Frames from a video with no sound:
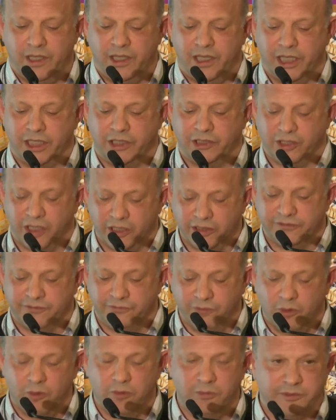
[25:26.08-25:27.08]
It
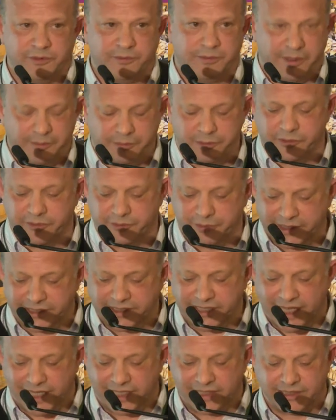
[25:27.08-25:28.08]
transforms people's
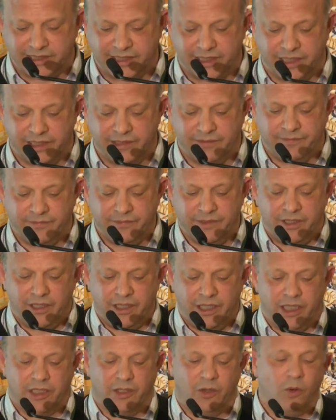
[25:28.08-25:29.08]
mentality.
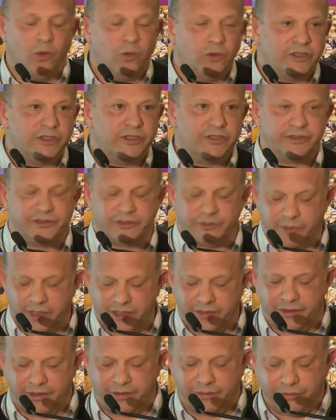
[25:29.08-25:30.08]
It alters the
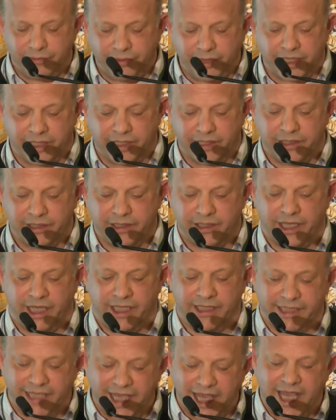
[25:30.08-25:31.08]
way they think
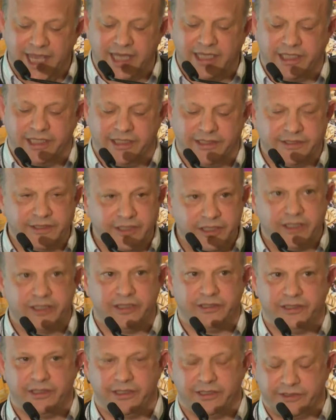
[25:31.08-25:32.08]
and can, in
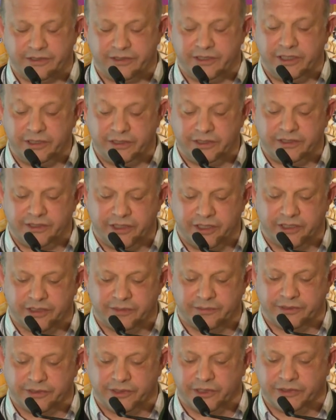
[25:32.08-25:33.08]
certain
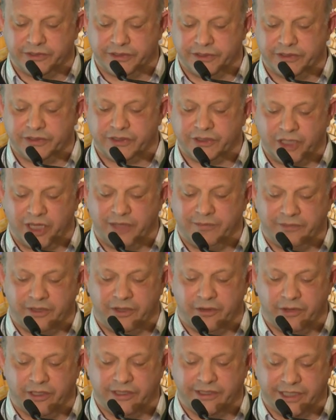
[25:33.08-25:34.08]
circumstances, shape
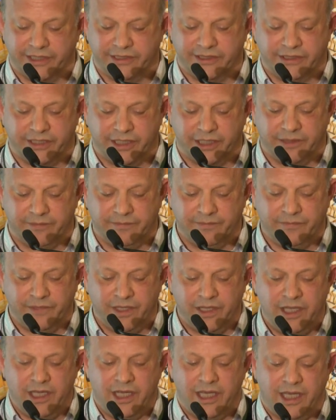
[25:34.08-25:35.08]
their identity.
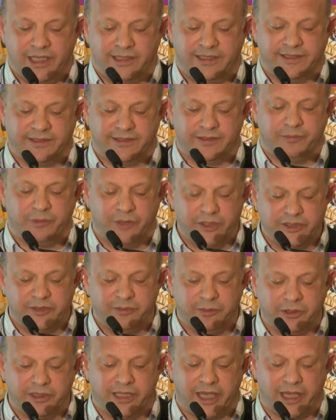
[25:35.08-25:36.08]
It is the
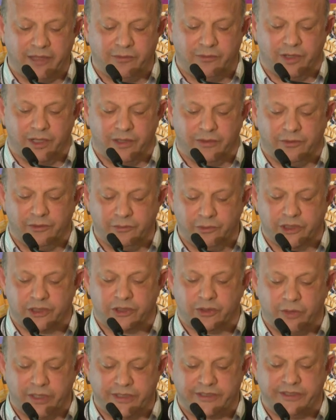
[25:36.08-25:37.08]
principal gateway through which
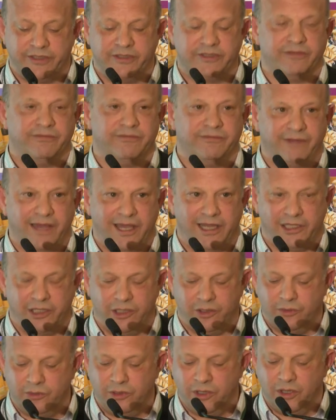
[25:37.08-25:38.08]
questions of
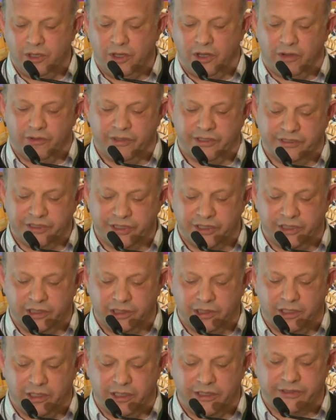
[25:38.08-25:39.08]
value are
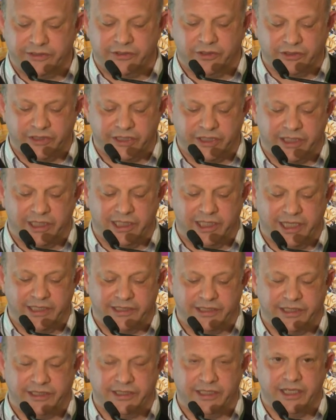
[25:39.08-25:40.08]
internalized,
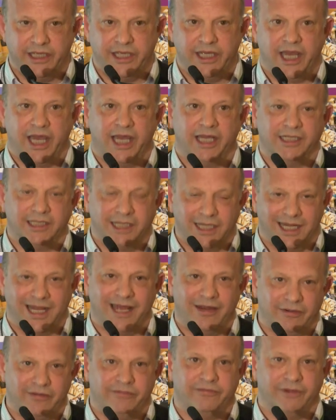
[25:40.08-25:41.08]
articulated, and
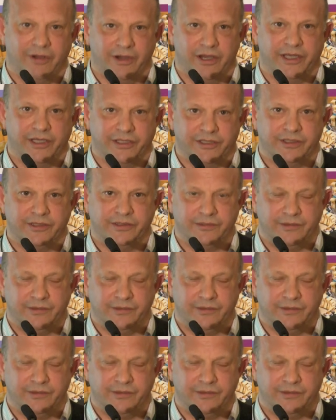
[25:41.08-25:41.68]
clarified.